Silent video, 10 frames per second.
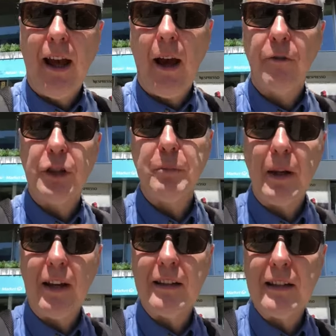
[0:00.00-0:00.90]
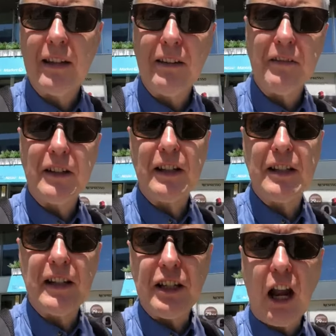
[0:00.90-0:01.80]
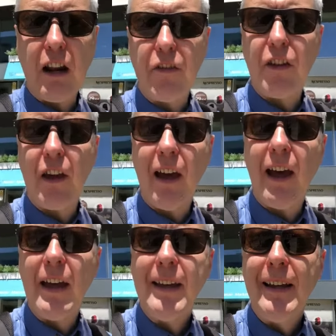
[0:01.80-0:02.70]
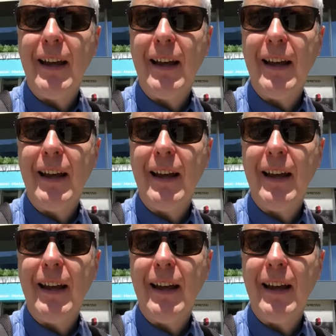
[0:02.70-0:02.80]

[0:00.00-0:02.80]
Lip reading: I've just been in to see Jennifer there.